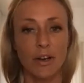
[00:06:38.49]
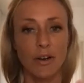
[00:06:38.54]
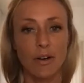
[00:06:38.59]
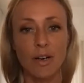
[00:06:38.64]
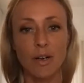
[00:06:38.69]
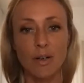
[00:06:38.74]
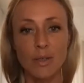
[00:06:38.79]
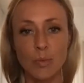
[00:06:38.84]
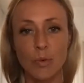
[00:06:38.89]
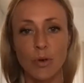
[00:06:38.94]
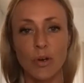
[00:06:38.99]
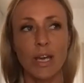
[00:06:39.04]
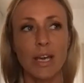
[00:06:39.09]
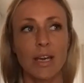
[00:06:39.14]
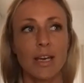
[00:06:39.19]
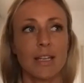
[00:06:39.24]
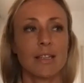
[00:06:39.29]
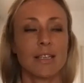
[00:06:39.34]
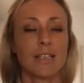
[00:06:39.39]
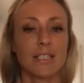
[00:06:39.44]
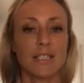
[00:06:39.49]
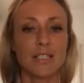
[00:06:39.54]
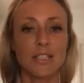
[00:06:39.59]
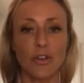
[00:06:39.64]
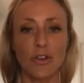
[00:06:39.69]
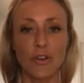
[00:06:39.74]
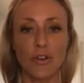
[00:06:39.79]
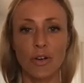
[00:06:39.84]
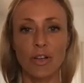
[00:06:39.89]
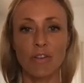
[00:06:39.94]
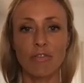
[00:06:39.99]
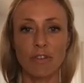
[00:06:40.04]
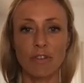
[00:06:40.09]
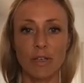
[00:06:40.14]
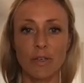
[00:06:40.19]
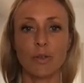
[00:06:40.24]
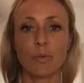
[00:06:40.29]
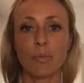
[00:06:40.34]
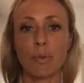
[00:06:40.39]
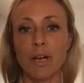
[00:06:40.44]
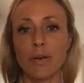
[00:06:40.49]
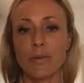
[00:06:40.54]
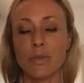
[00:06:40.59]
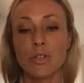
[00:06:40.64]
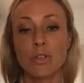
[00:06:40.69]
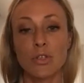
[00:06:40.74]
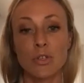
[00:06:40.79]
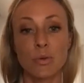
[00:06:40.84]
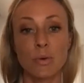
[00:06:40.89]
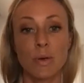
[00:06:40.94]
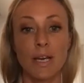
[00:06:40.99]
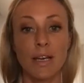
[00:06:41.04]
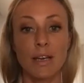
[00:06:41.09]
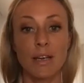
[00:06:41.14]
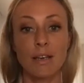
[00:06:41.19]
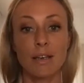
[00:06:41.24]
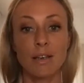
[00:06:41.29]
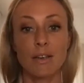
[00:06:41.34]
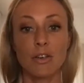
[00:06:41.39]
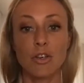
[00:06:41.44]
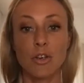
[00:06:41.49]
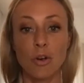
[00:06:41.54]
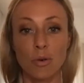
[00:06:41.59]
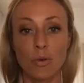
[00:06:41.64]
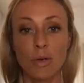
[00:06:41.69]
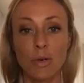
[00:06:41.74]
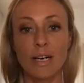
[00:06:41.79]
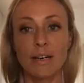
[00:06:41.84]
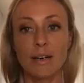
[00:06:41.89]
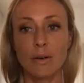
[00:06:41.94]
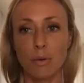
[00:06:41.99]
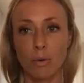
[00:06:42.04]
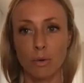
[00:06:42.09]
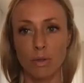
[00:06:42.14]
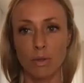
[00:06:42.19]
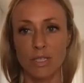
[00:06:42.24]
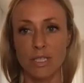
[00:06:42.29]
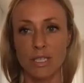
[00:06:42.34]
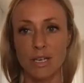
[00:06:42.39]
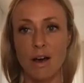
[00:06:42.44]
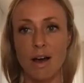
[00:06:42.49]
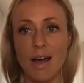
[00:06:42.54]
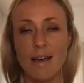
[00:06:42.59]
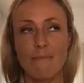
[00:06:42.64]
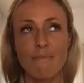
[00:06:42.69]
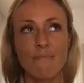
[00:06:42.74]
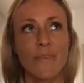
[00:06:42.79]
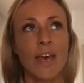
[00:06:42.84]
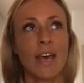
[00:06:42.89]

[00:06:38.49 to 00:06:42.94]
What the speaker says: and I was working in this security field, but I was doing yoga all the time.